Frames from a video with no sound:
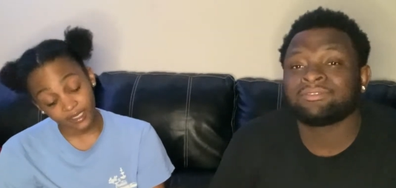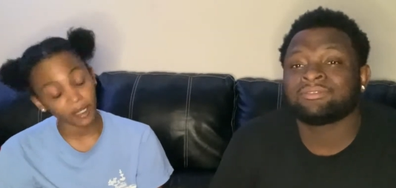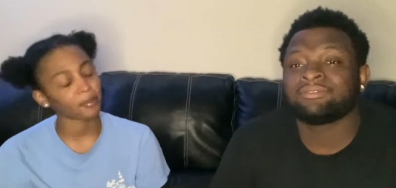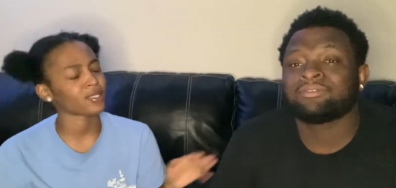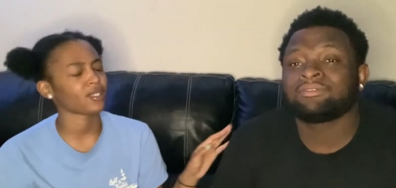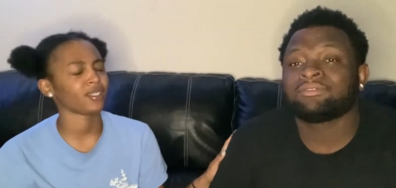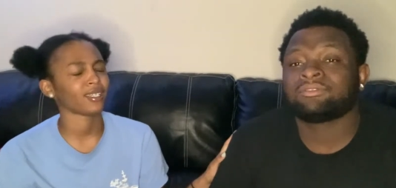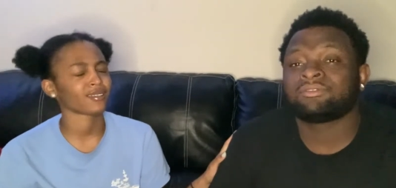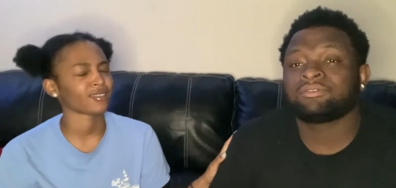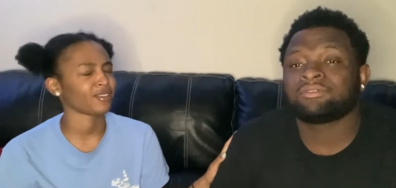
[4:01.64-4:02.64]
Speaker 1: I'm sorry,
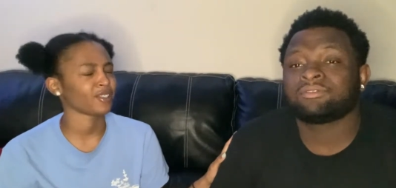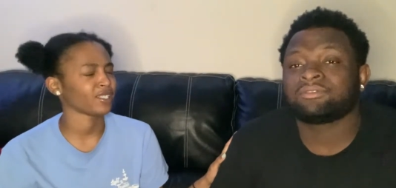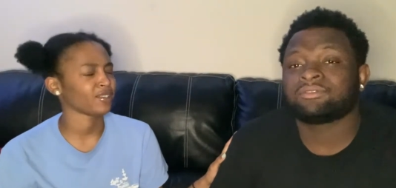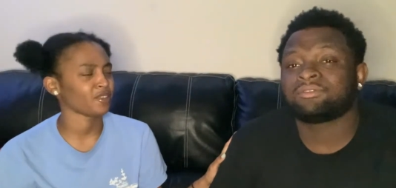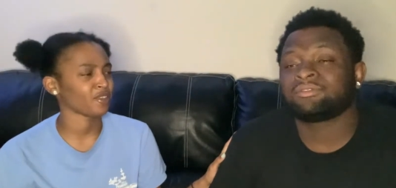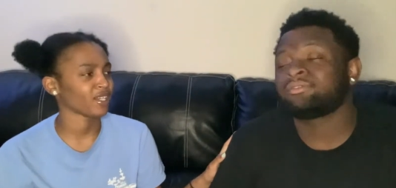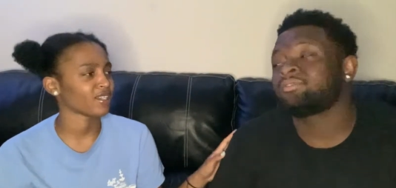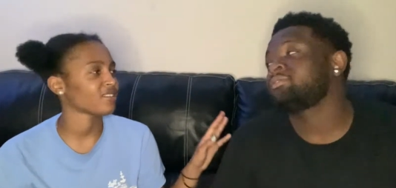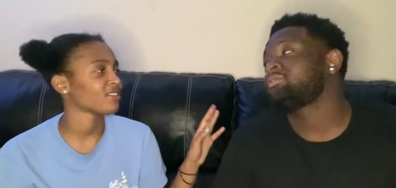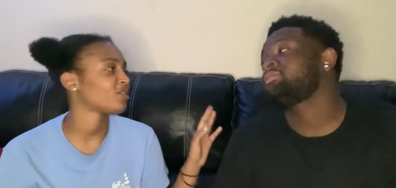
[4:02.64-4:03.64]
not so you, do you
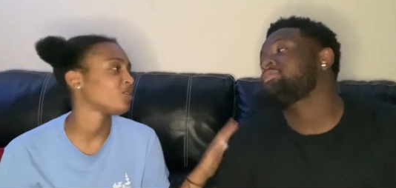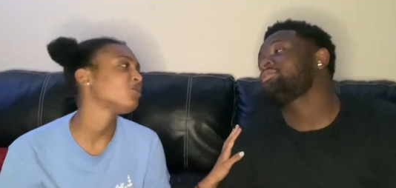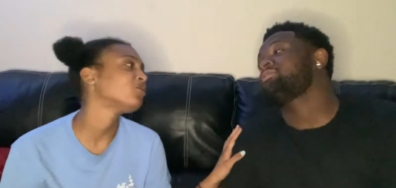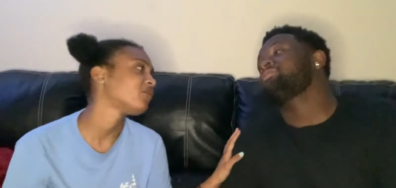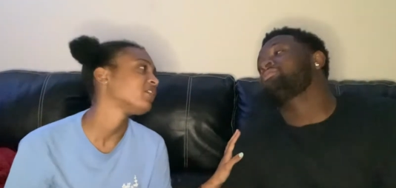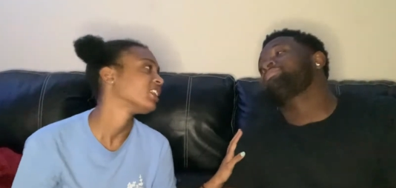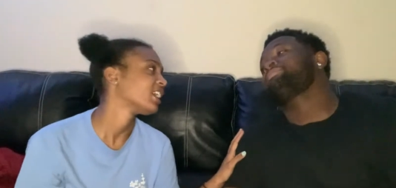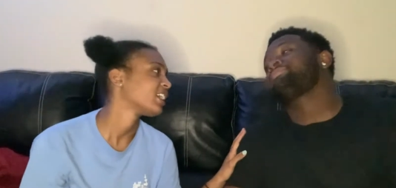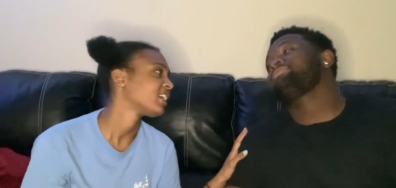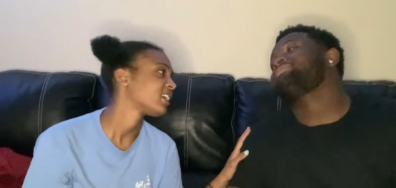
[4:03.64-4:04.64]
guys, do you feel
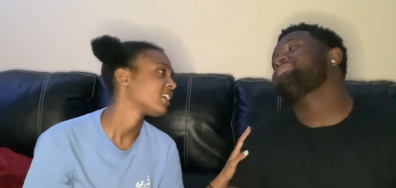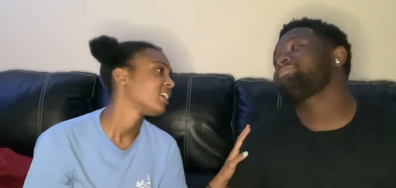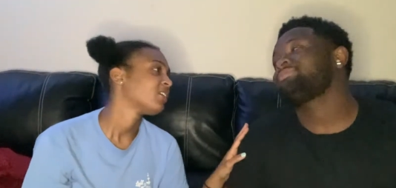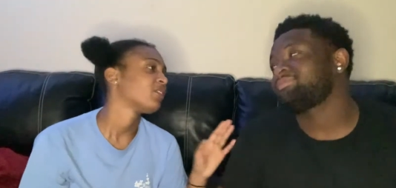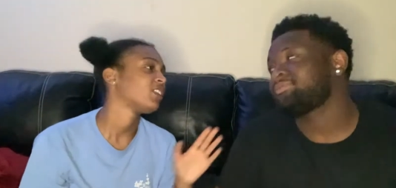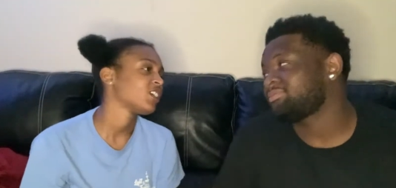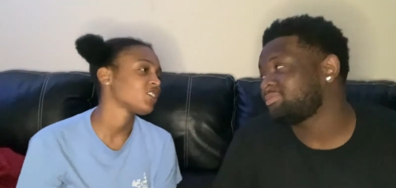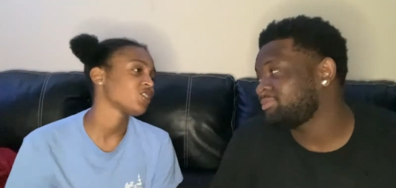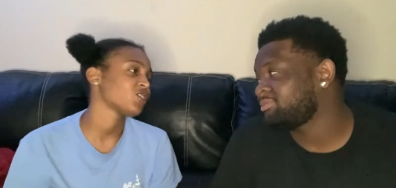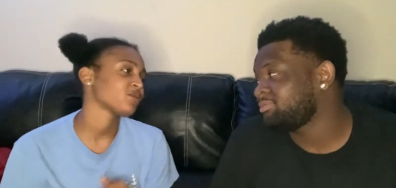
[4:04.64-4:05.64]
like
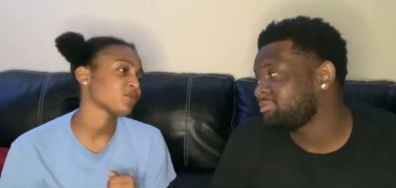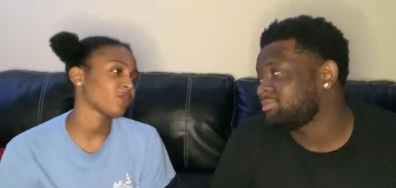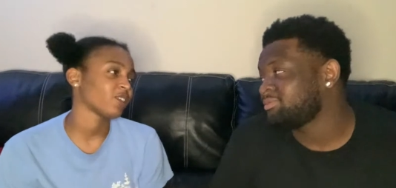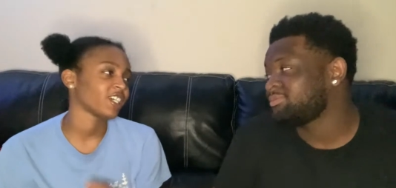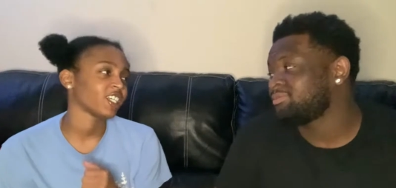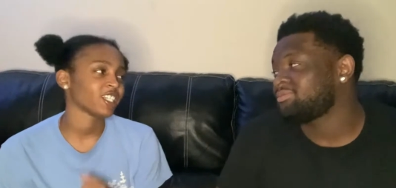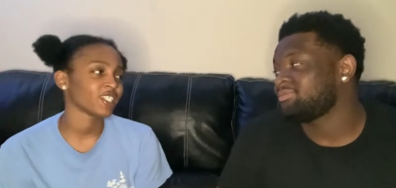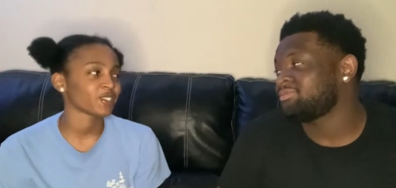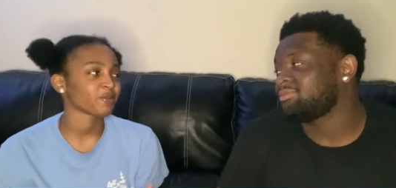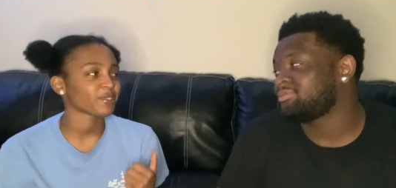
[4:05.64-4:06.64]
relationships require one
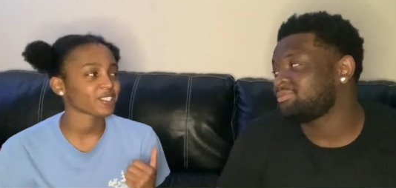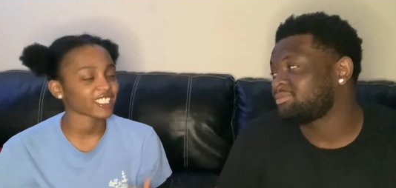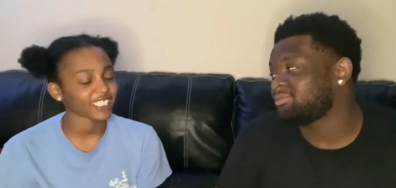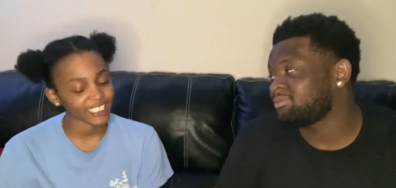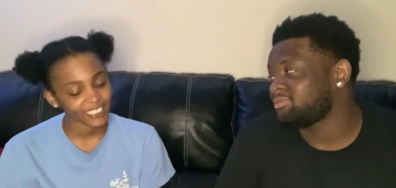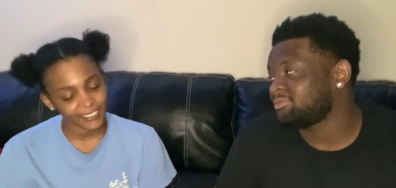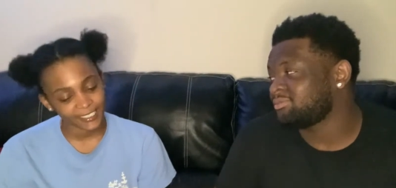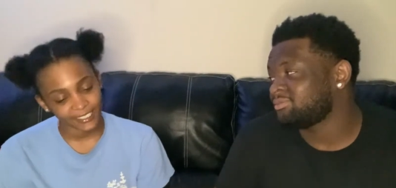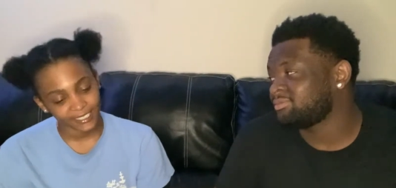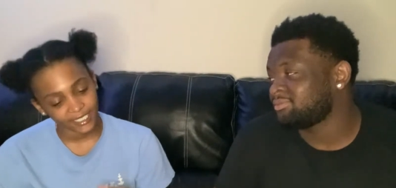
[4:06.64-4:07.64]
hundred percent
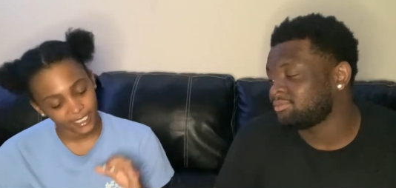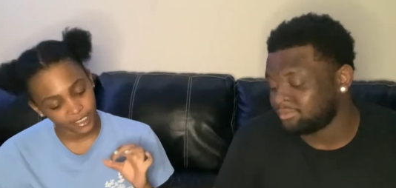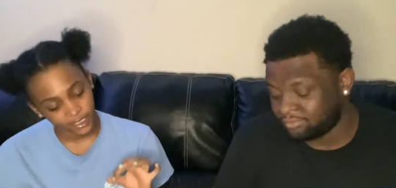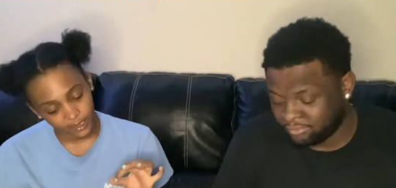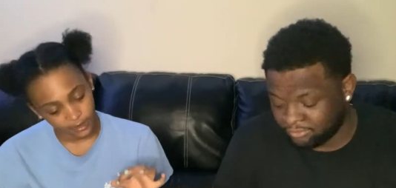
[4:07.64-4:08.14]
honesty at all